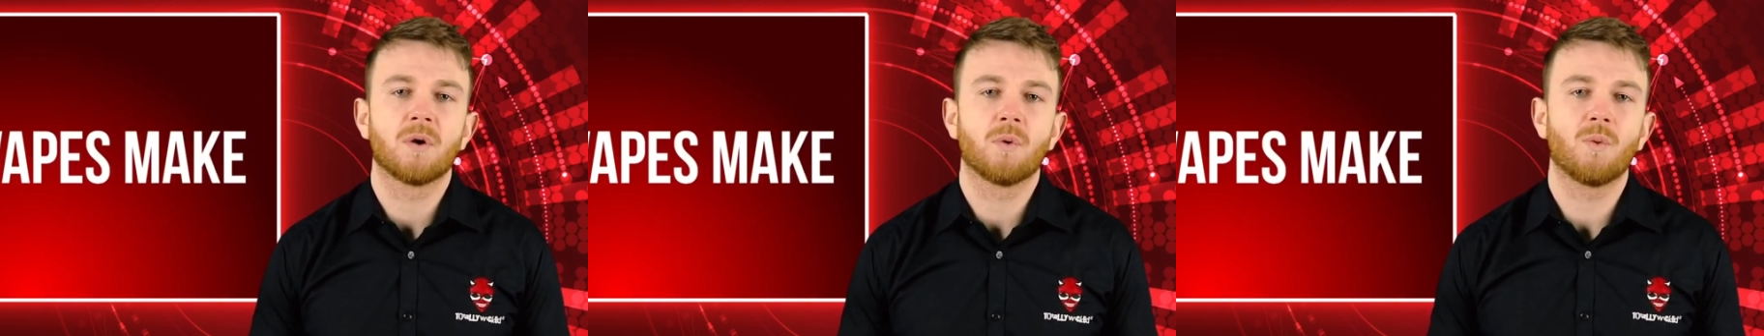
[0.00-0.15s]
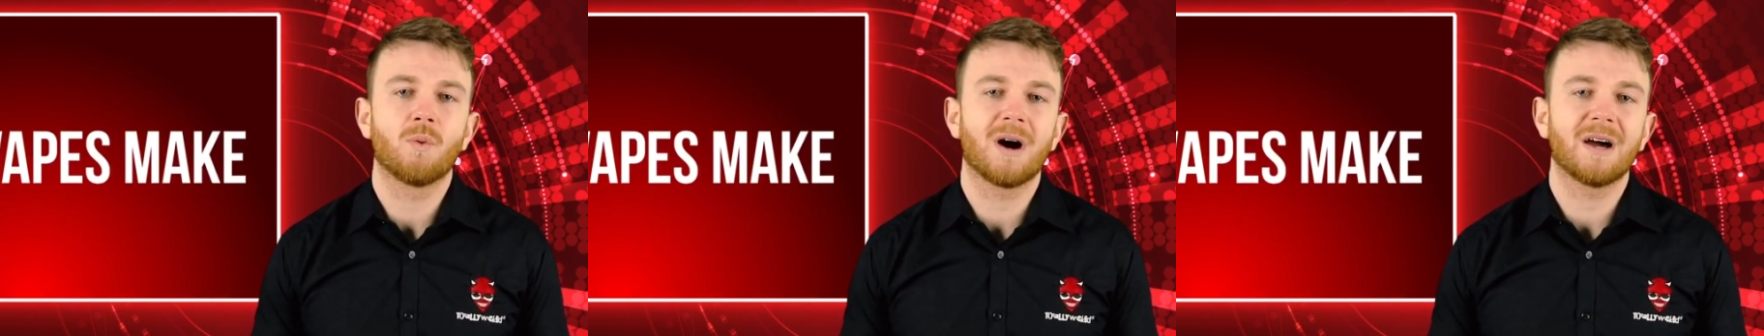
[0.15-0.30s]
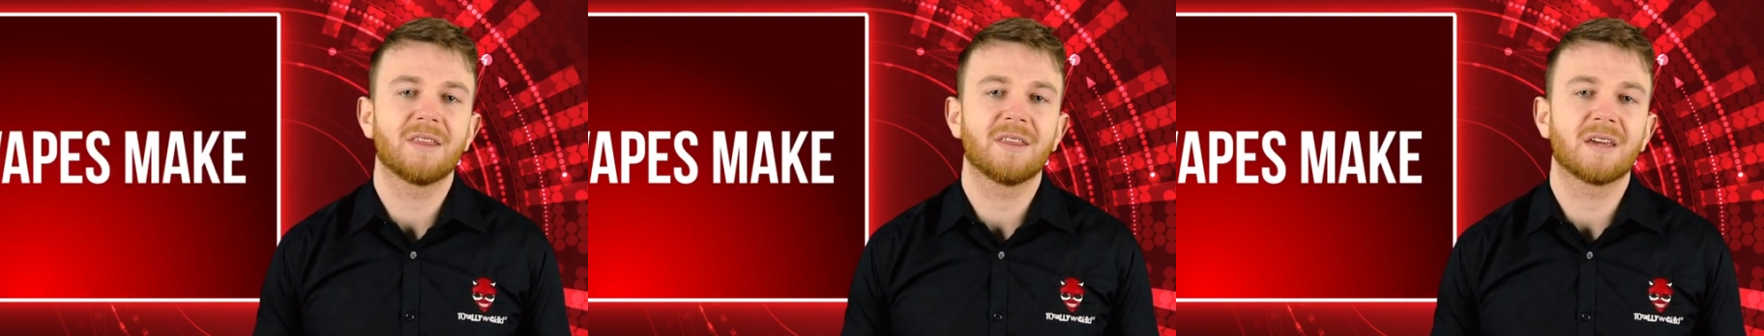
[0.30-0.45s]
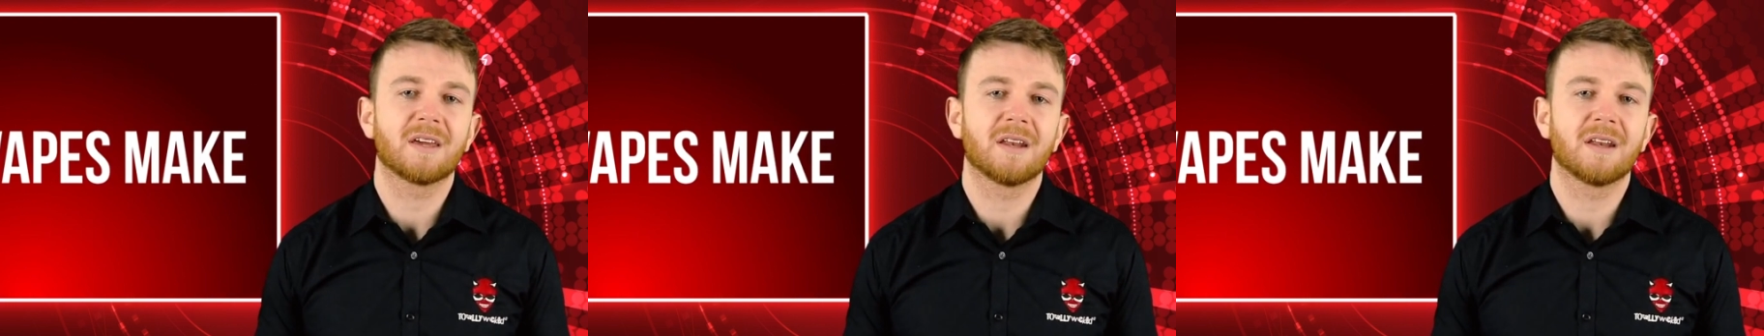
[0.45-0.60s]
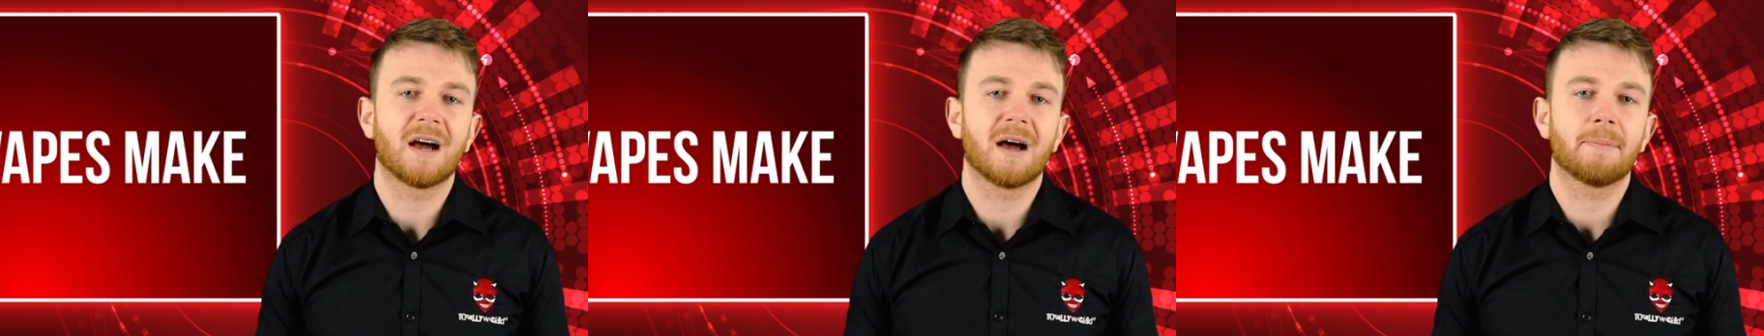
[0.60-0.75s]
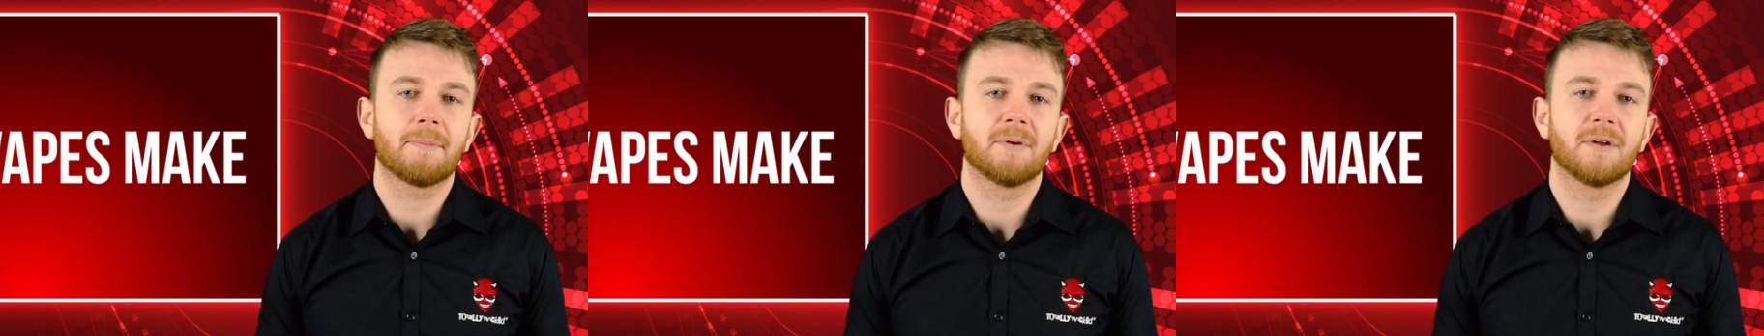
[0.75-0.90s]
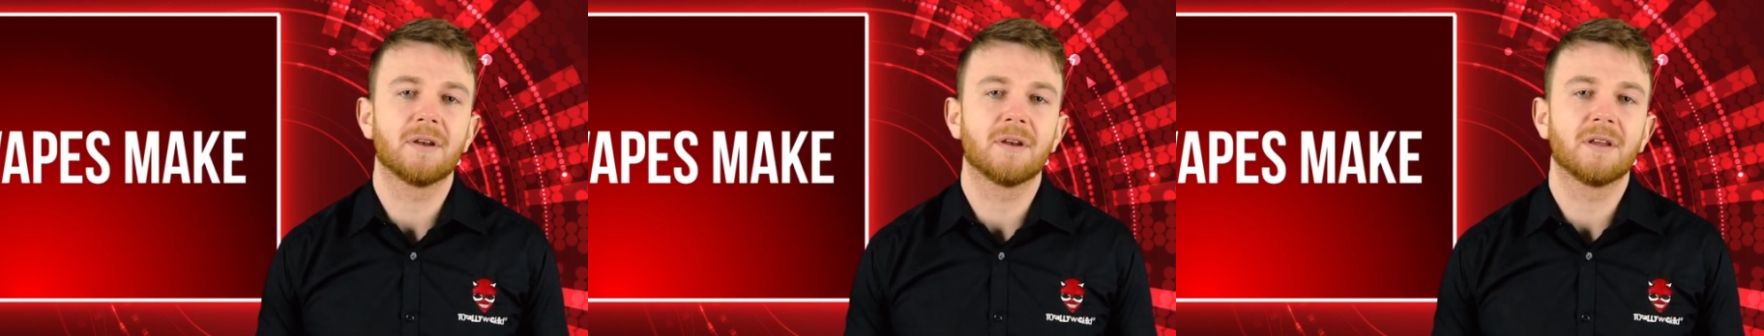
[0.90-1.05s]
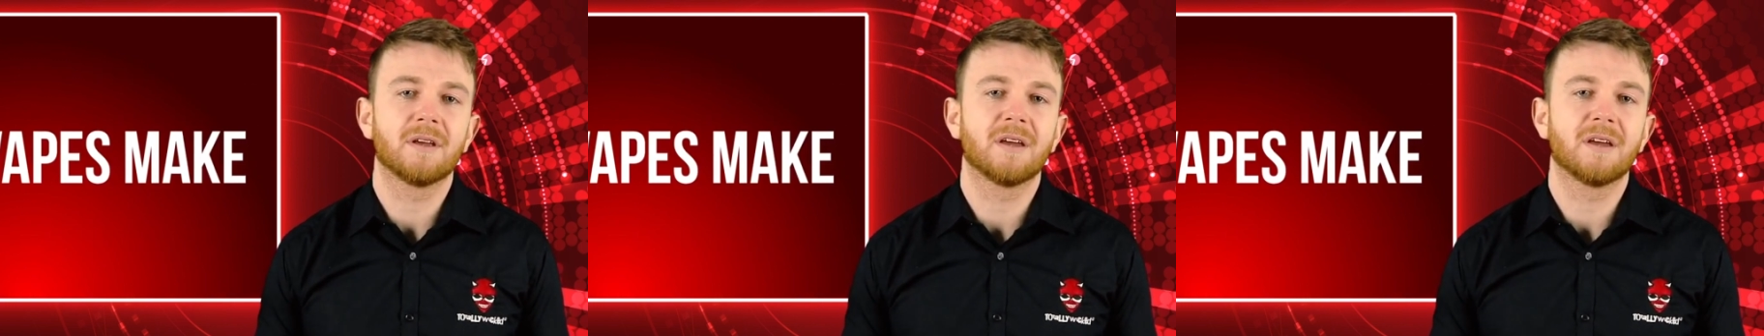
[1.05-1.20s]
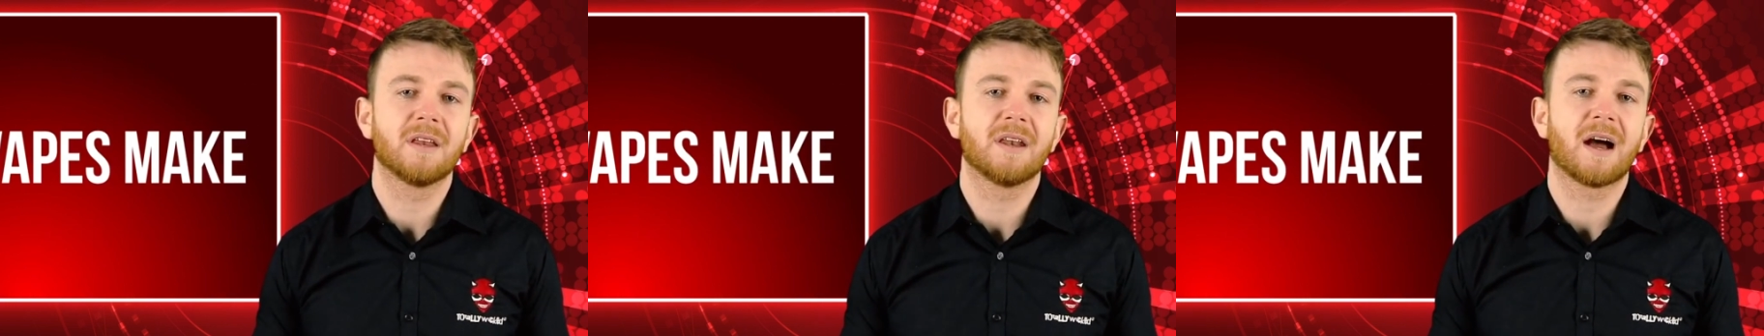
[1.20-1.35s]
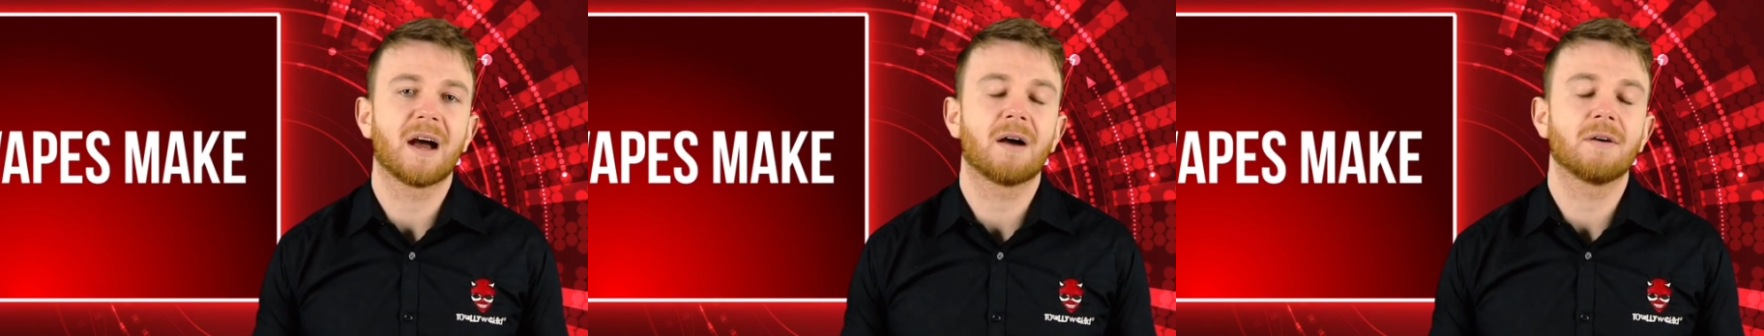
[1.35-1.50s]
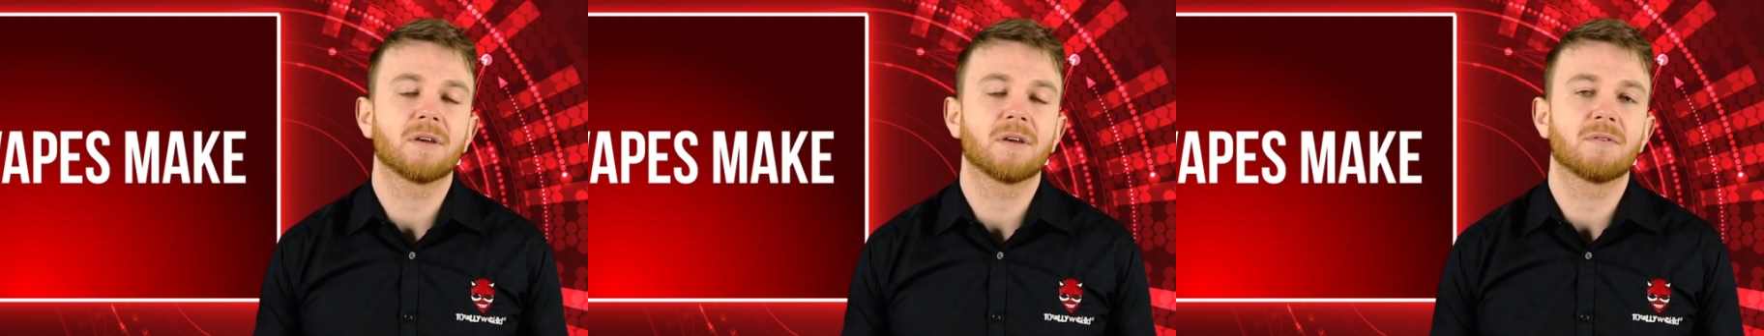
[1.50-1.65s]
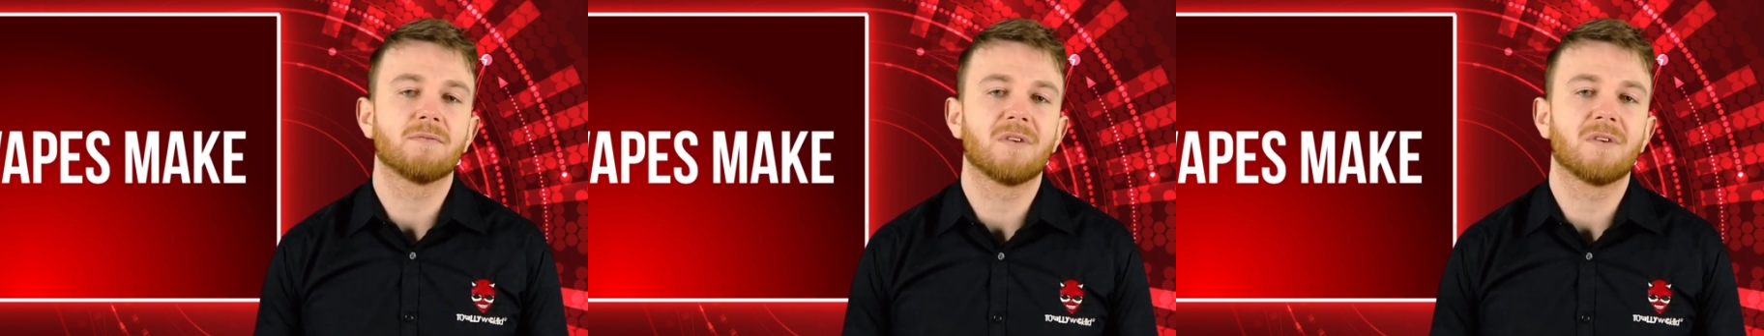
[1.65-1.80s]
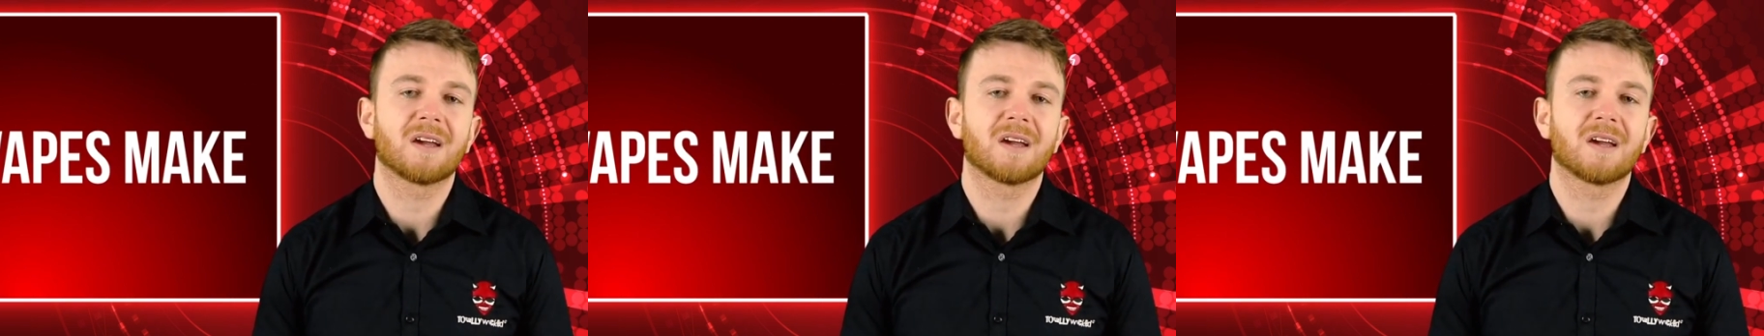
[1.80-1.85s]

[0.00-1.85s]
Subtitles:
why they can happen, and how you can